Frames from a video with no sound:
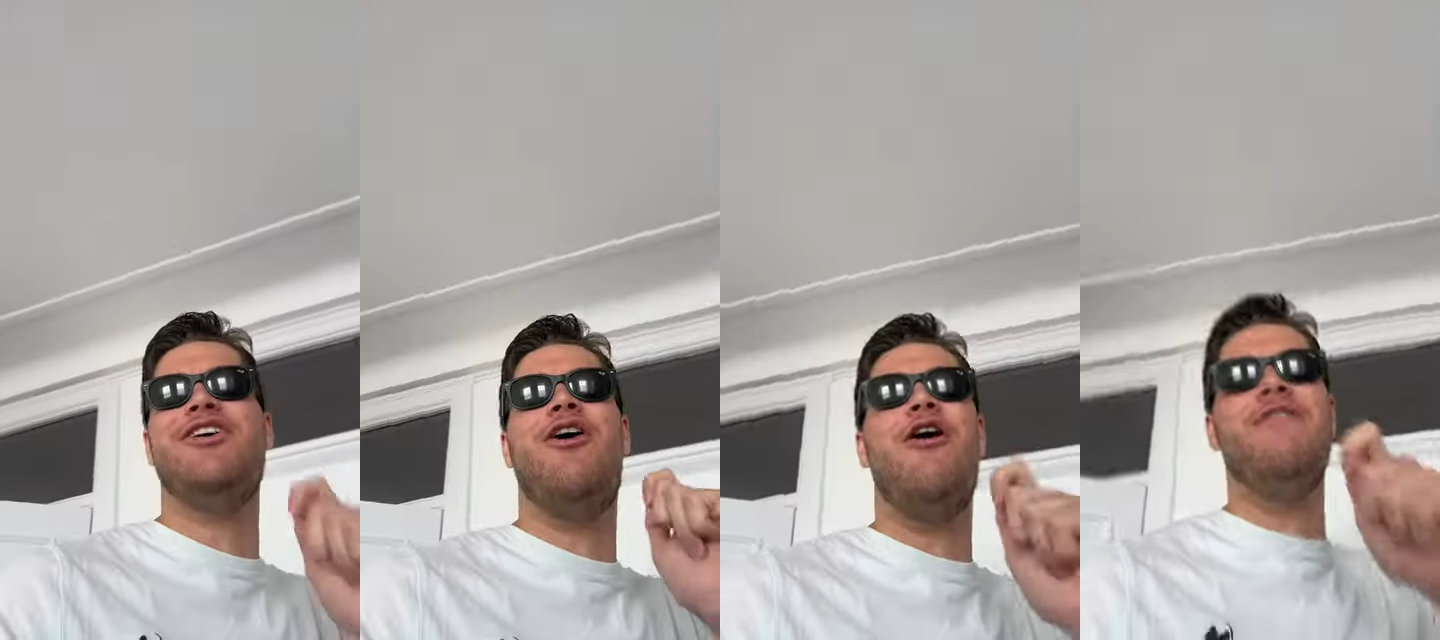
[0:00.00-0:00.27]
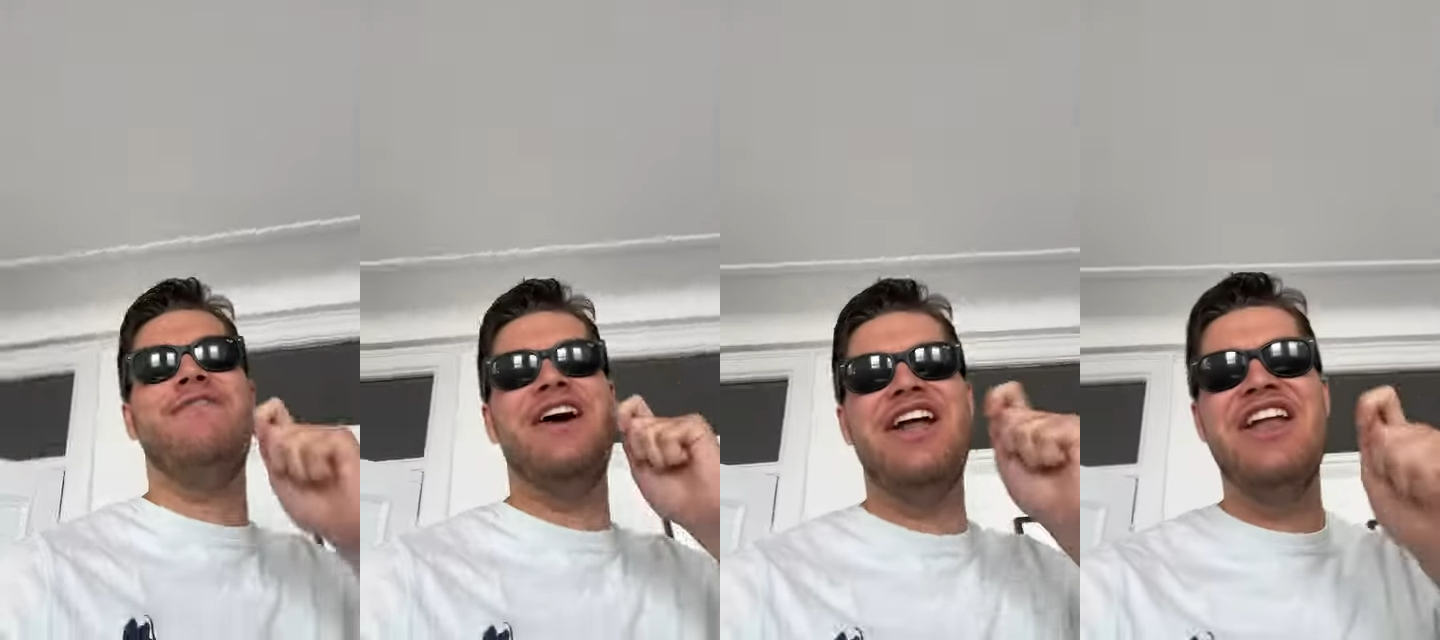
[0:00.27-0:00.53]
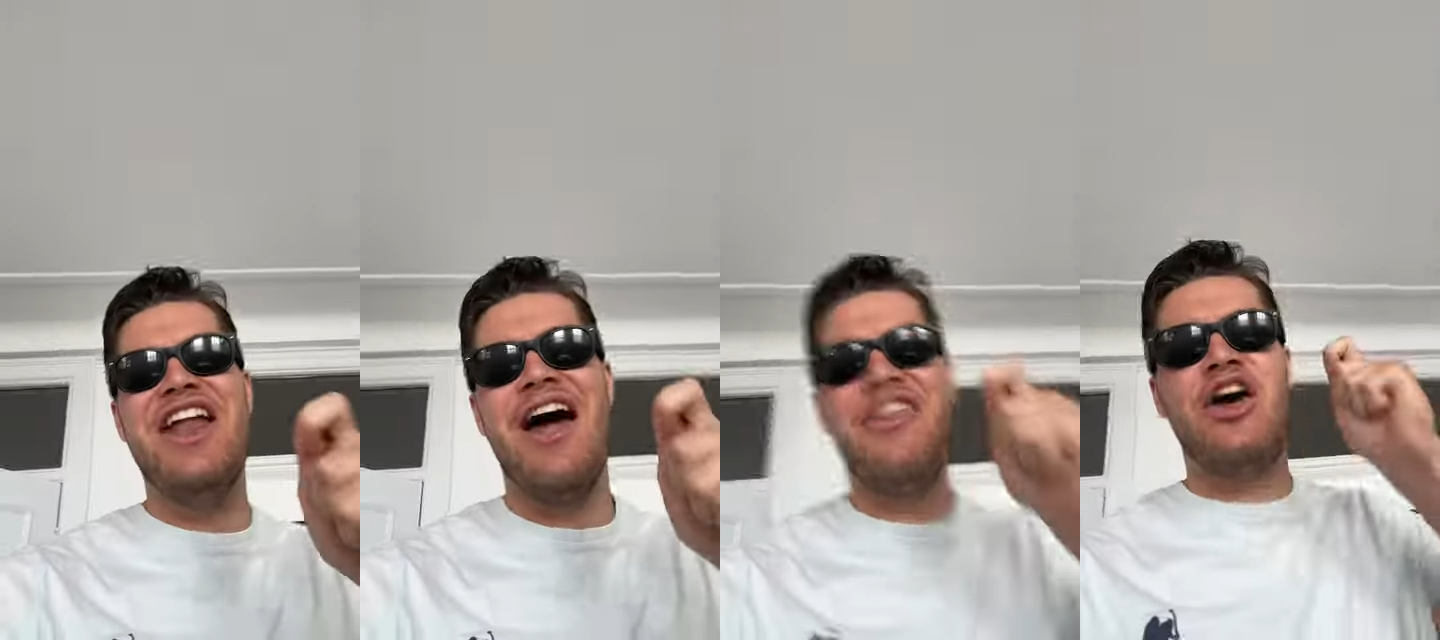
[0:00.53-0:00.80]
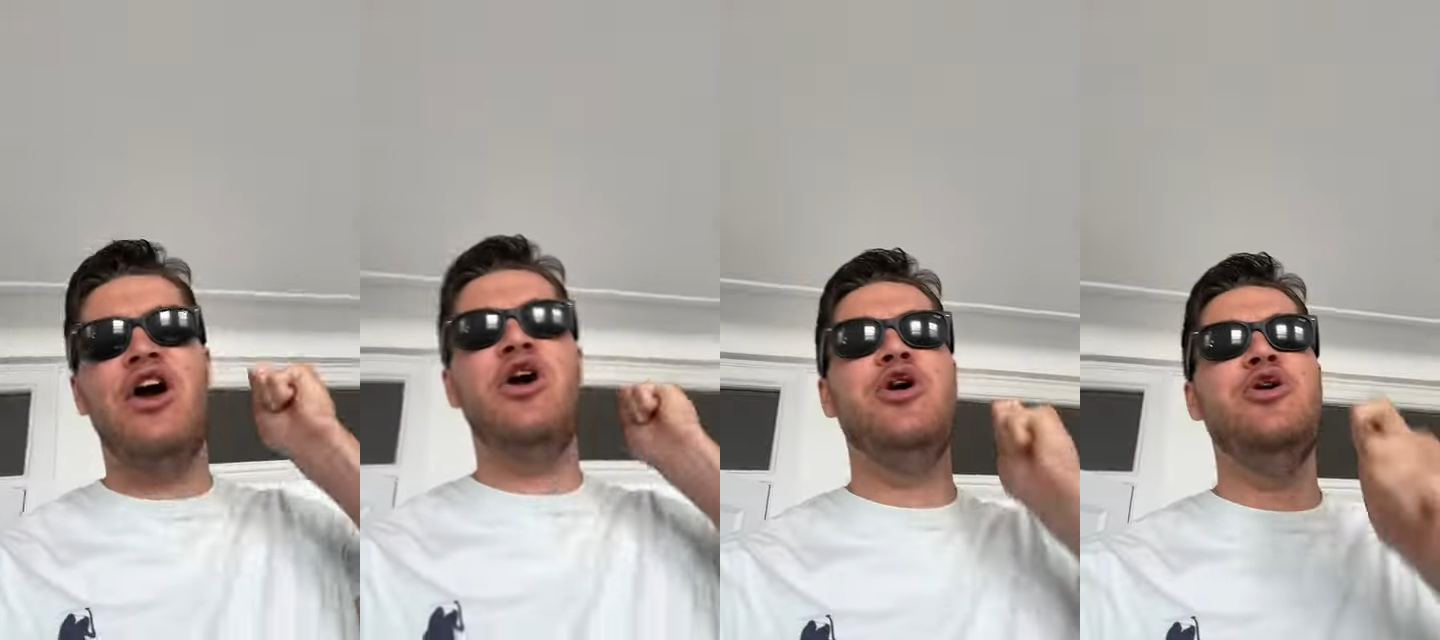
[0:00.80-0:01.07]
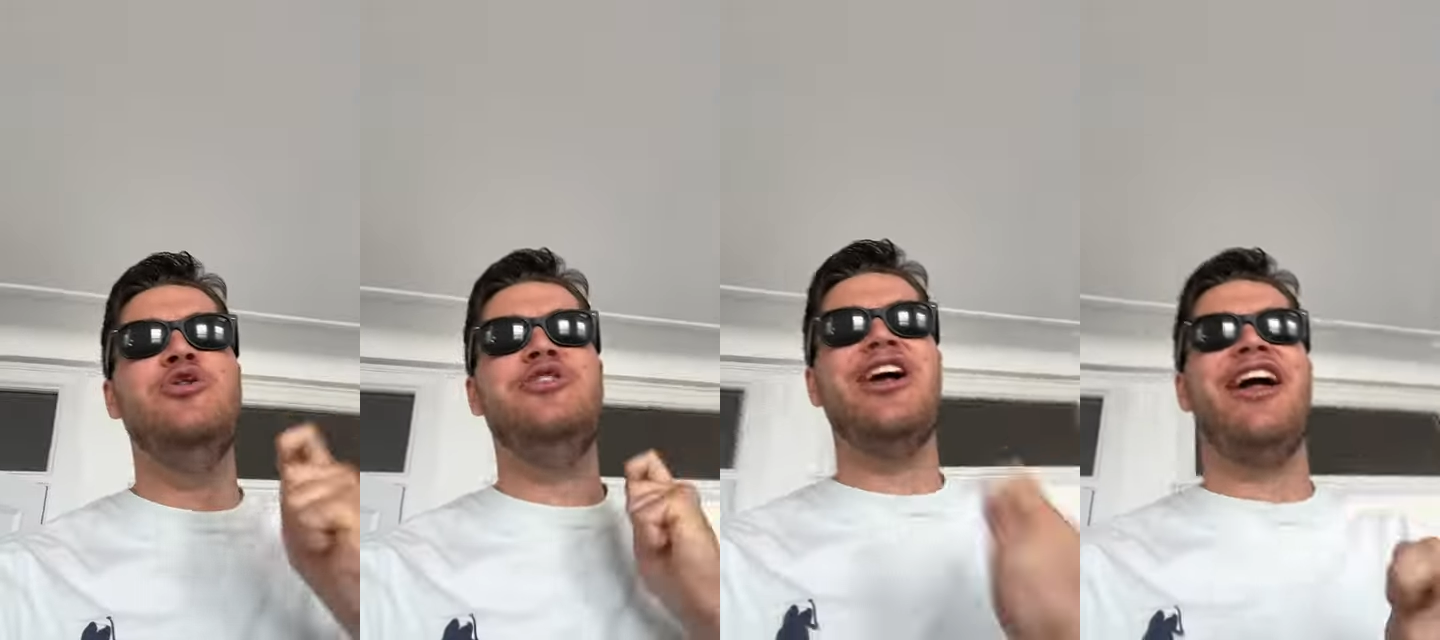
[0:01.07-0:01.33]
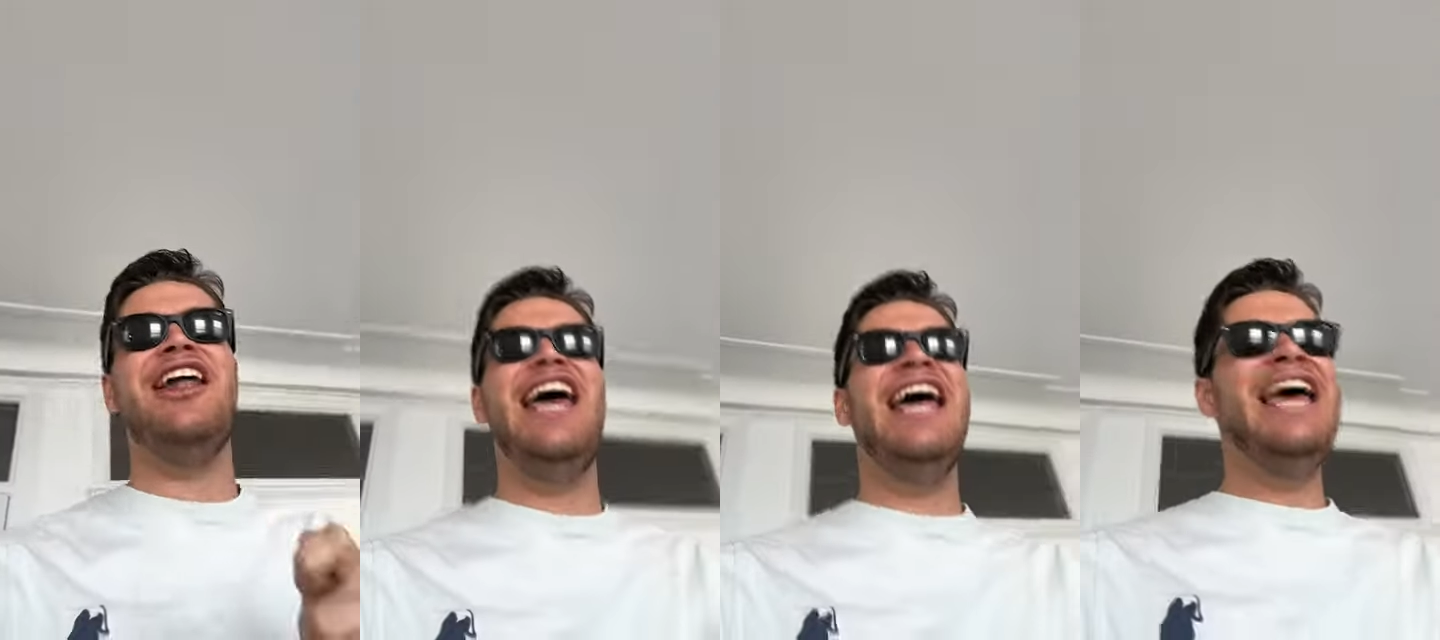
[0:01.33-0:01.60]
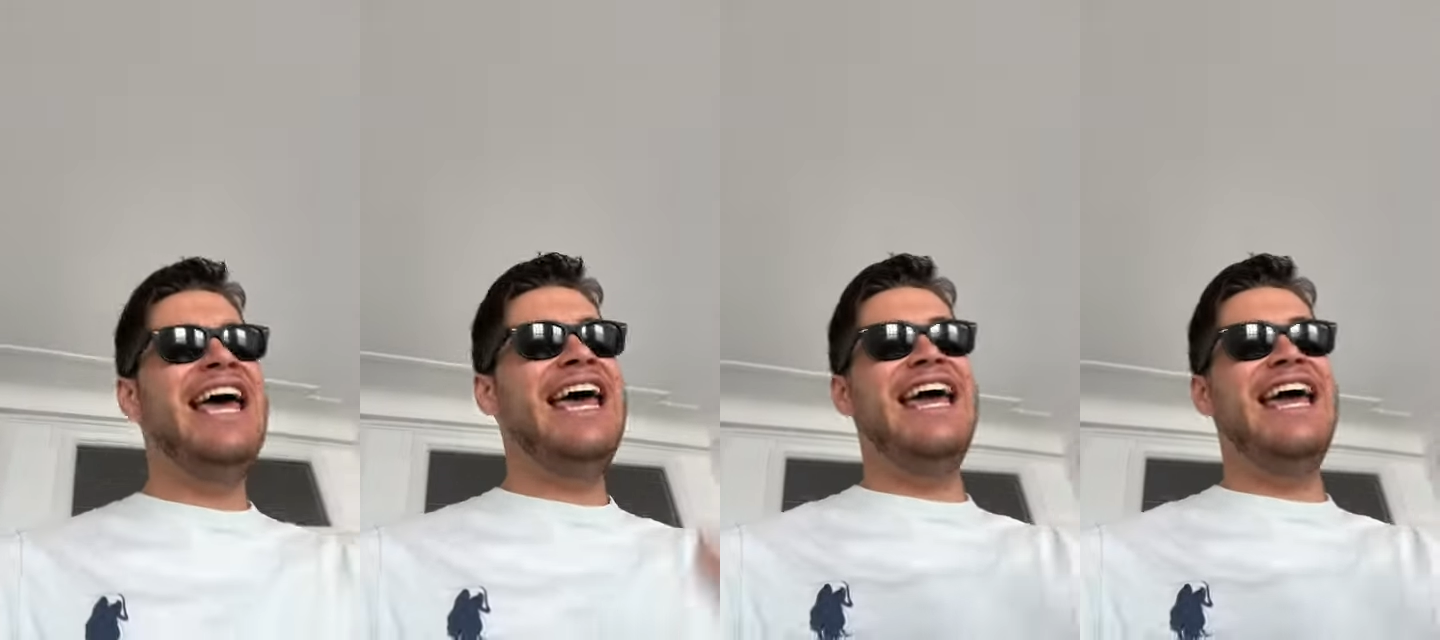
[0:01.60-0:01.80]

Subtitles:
of another whodunit.